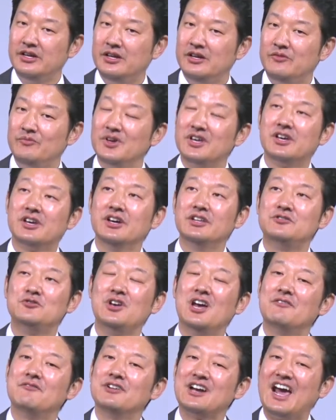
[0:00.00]
because you
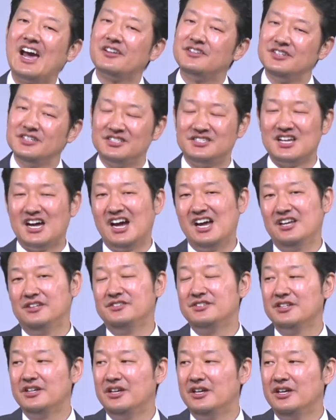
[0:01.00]
haven't exercised,
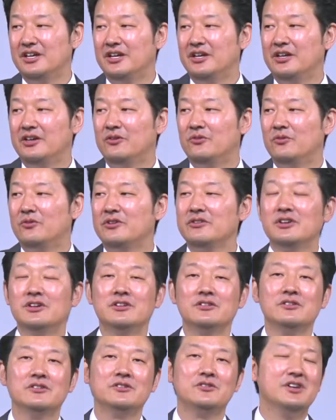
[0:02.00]
what are you going
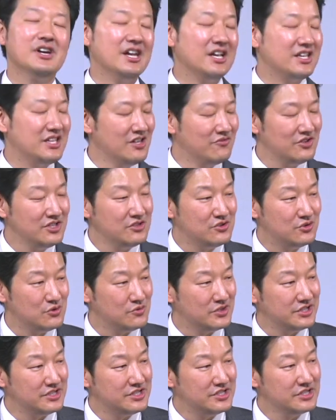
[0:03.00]
to do? You're going to give in to
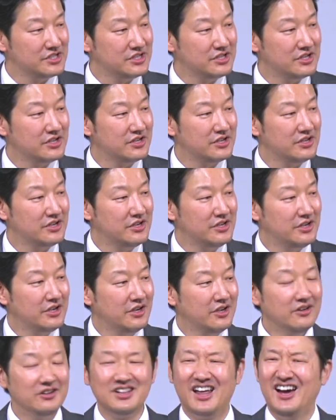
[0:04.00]
it. You
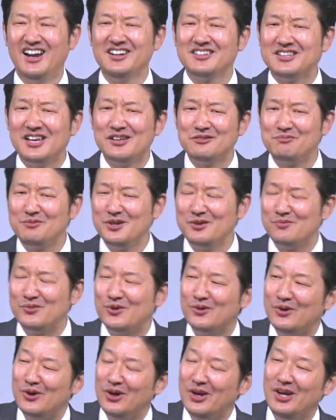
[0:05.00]
know, a lot of times
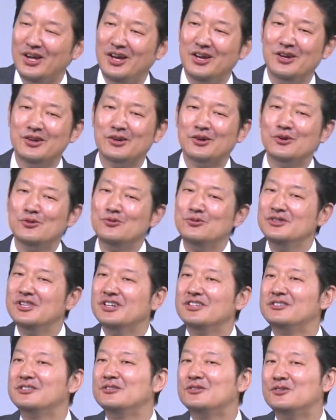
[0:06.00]
people, you know, who
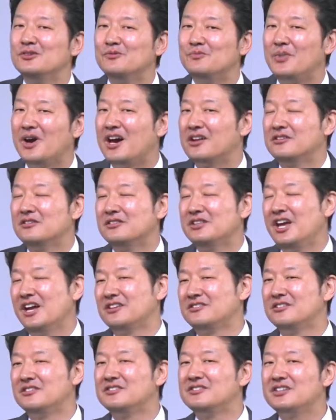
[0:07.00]
doesn't do bodily
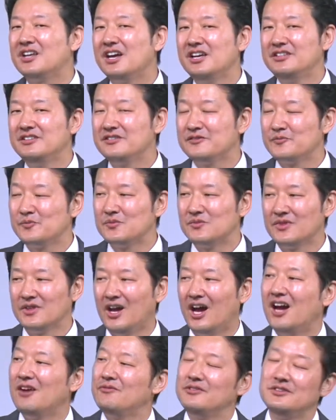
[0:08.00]
exercise,
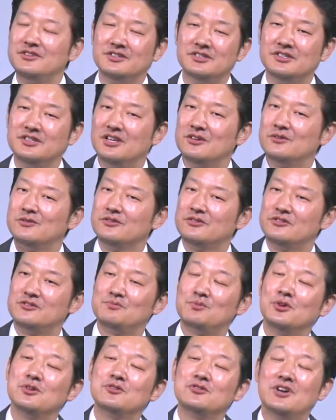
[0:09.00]
obviously they don't do
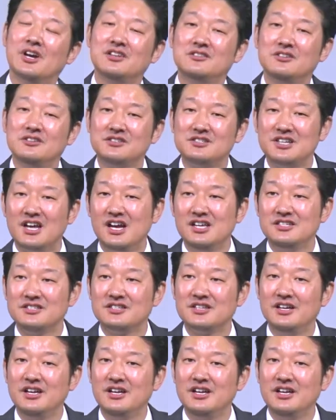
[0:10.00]
spiritual exercise.